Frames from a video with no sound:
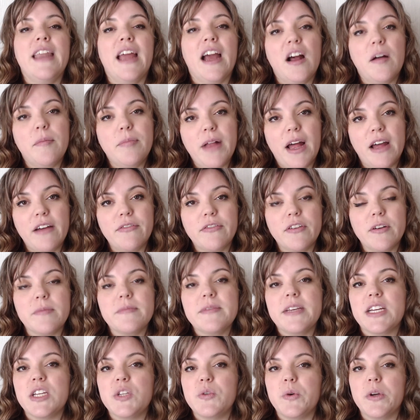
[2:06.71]
Now, platforms
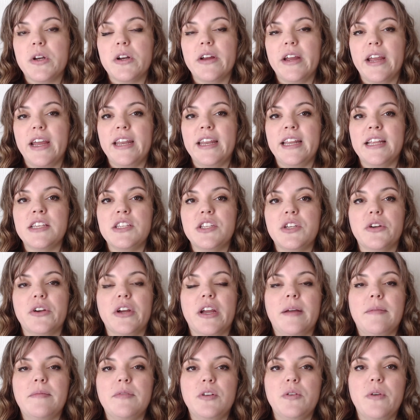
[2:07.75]
like Twitter and
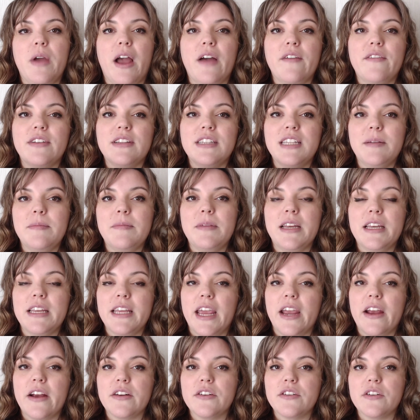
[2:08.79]
Instagram do have a limited
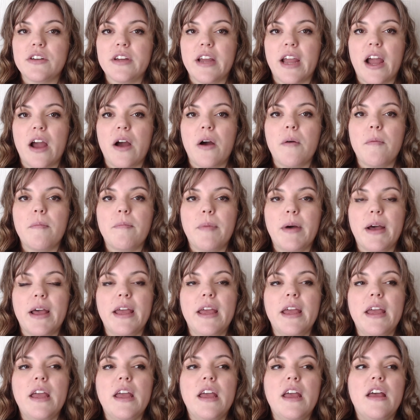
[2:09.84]
character count, but